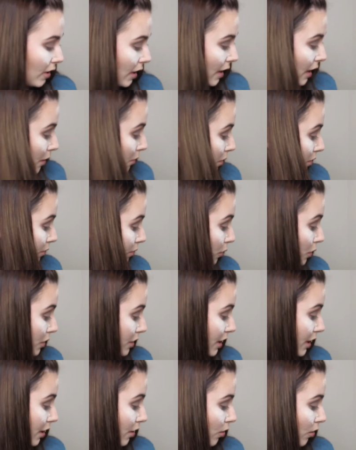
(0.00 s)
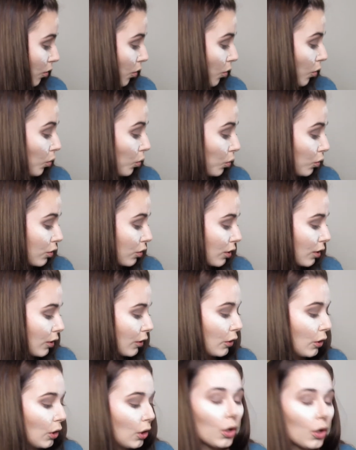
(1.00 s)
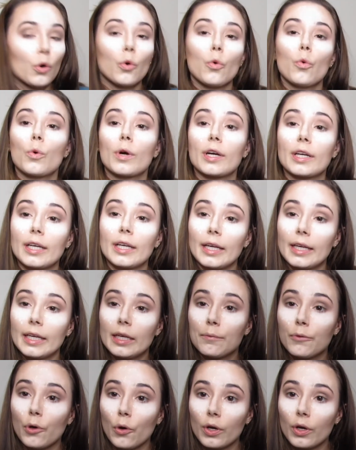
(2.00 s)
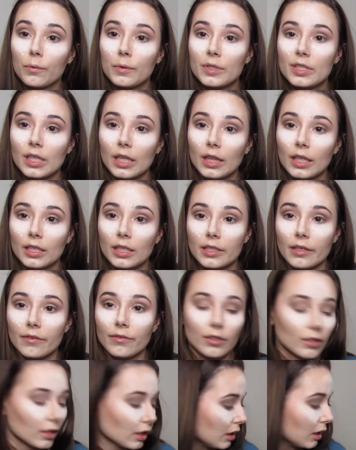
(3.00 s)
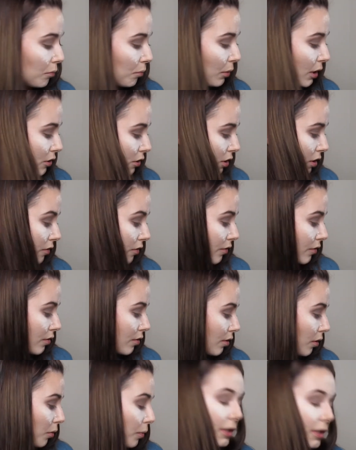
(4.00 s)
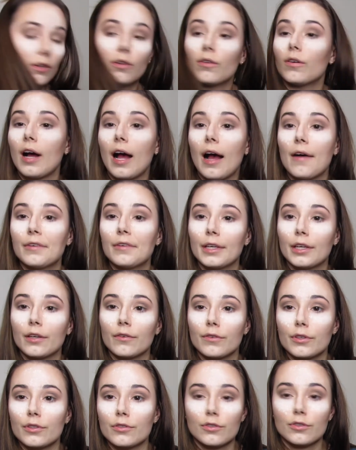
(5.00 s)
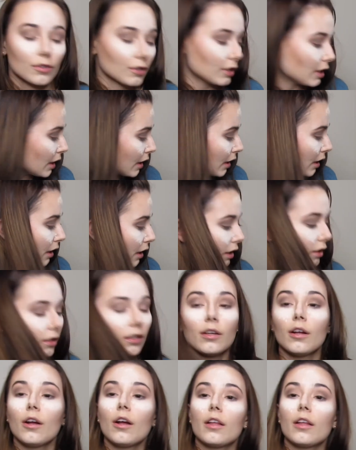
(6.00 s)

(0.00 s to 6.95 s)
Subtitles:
Anyone 14 or older, we're gonna keep going with something differently, but just so we don't have any confusion or anything,